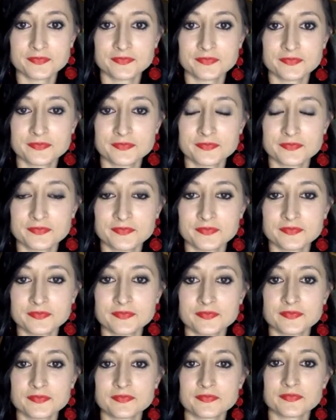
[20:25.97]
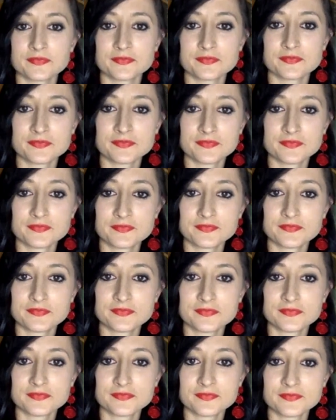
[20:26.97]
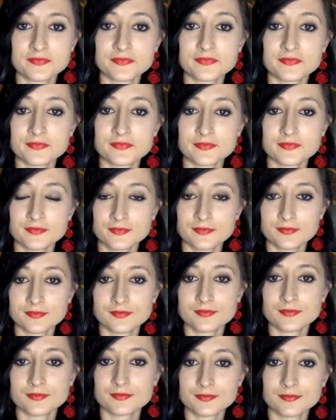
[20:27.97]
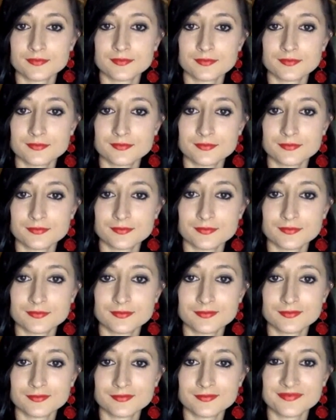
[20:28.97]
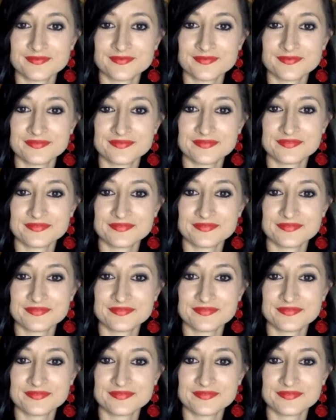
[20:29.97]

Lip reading: This person isn't speaking.